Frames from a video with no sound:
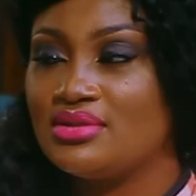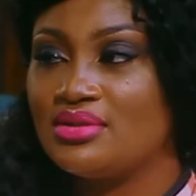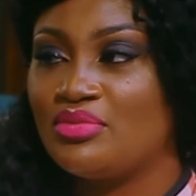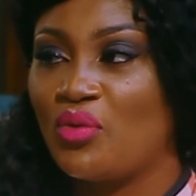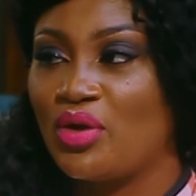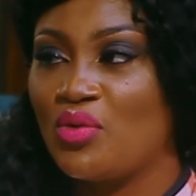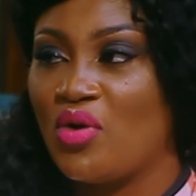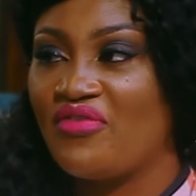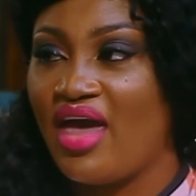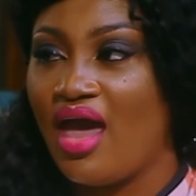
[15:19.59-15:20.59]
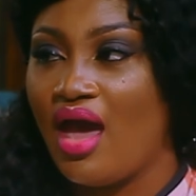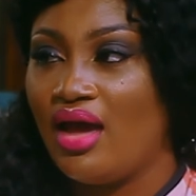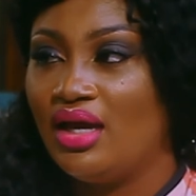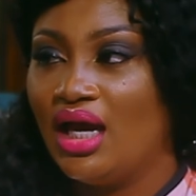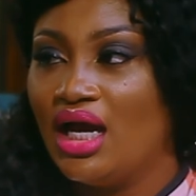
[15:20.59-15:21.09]
before we go off air
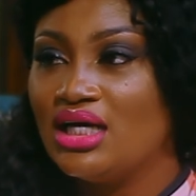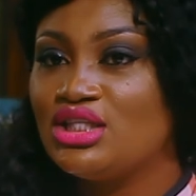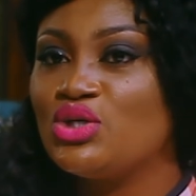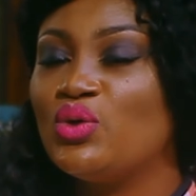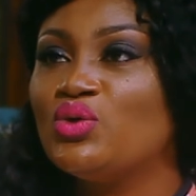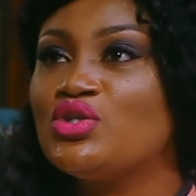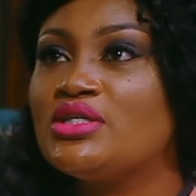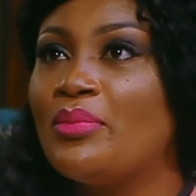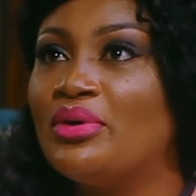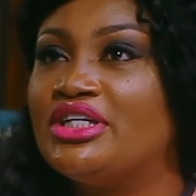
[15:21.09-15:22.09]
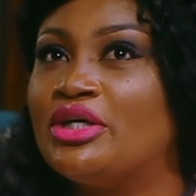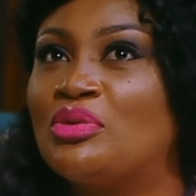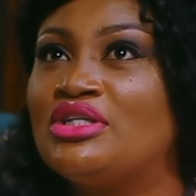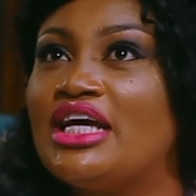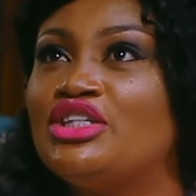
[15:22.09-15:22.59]
to somebody, a
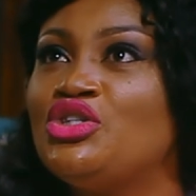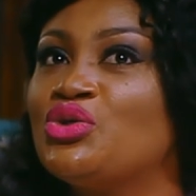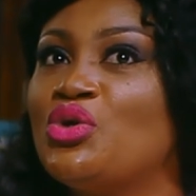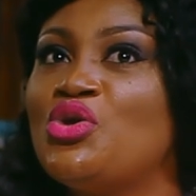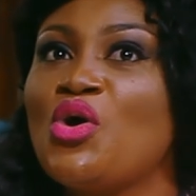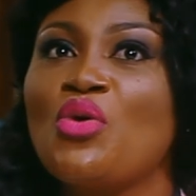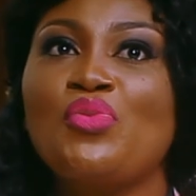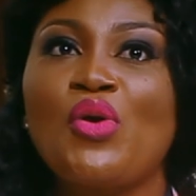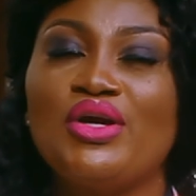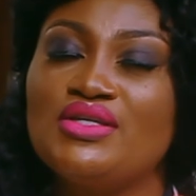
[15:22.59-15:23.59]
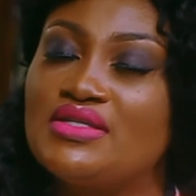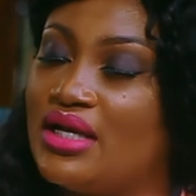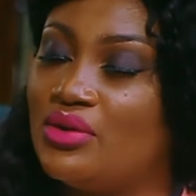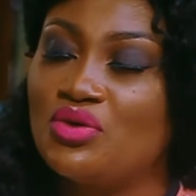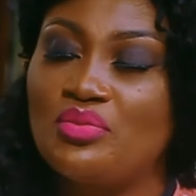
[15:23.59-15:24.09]
potential young
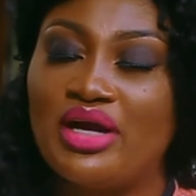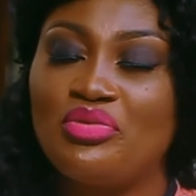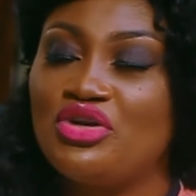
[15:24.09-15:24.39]
person who might be